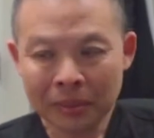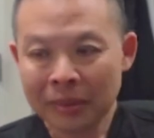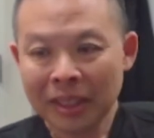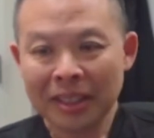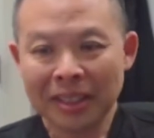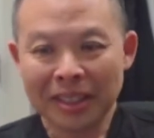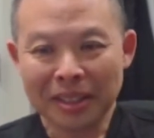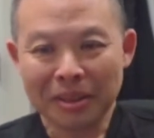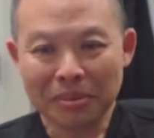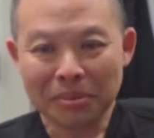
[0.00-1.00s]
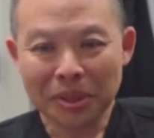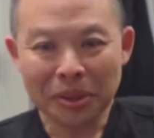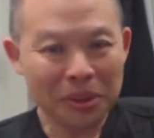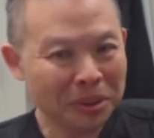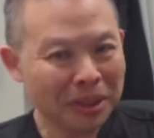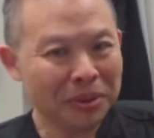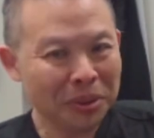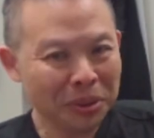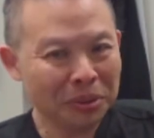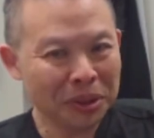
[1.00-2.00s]
Mm-hmm. Um, so you do have to
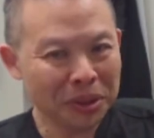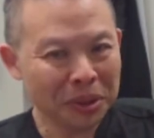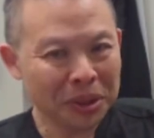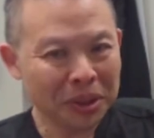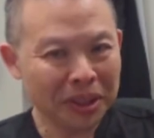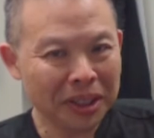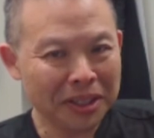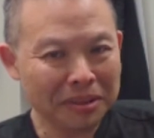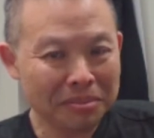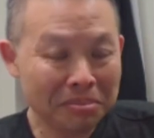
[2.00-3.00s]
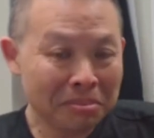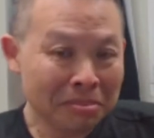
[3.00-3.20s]
do your research. And